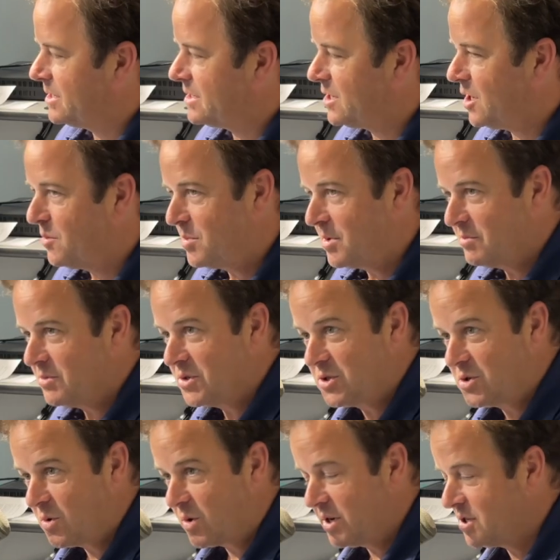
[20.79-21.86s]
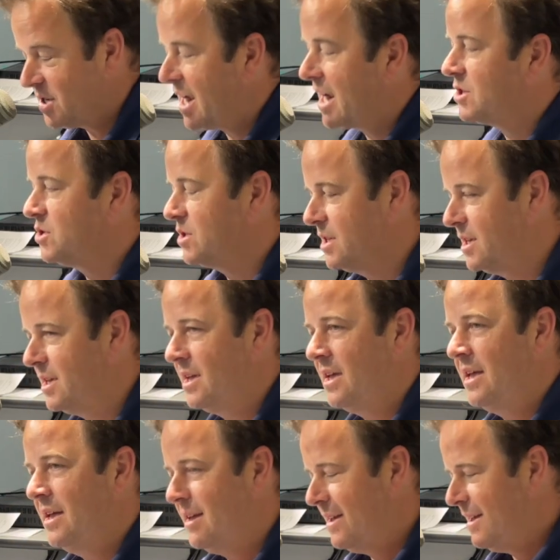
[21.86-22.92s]
tell people stories. Actually,
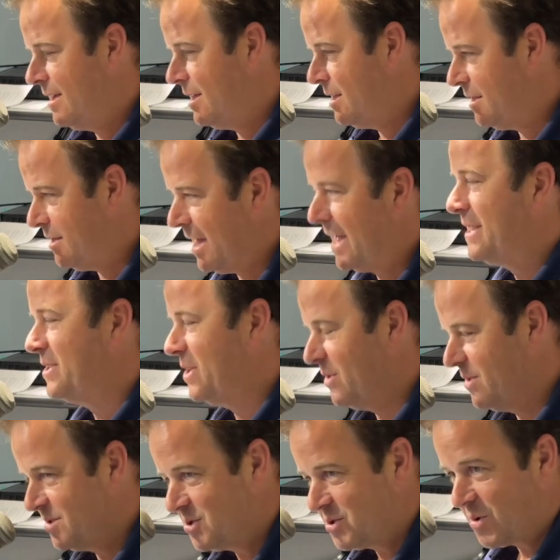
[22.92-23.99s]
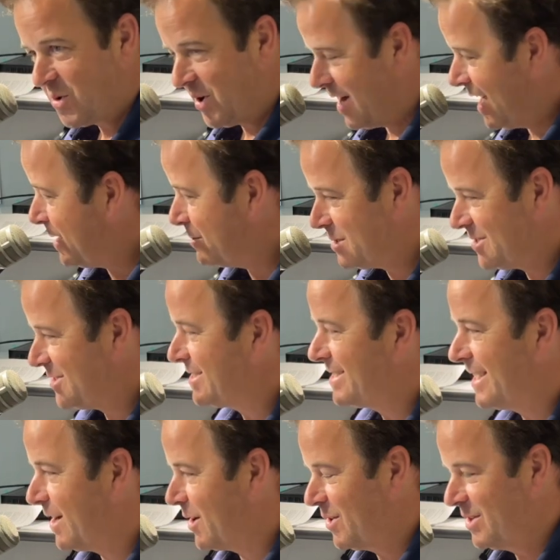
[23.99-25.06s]
they tell the story. I'm just
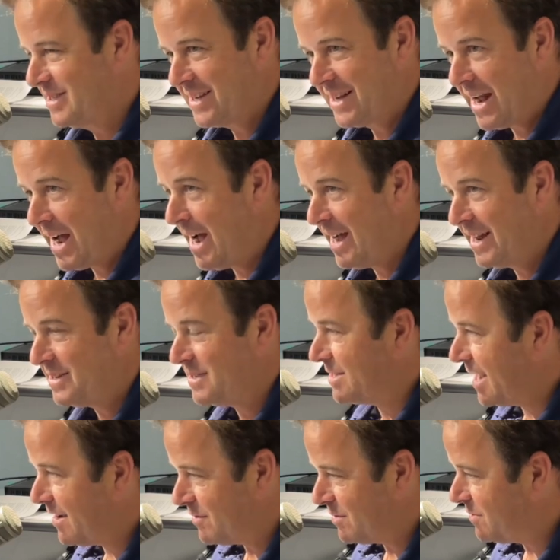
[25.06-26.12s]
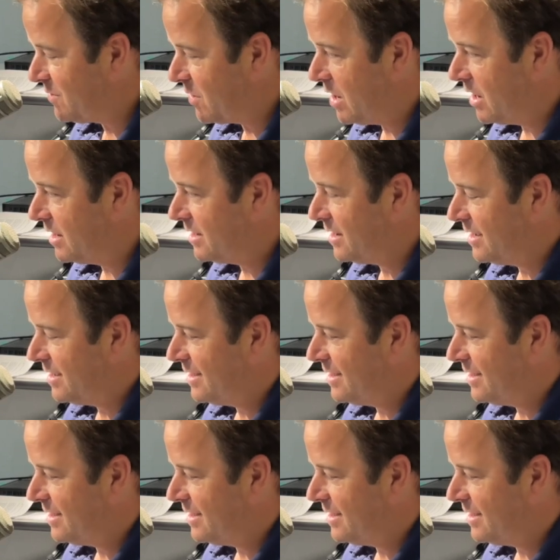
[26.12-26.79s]
here as a guy, just having fun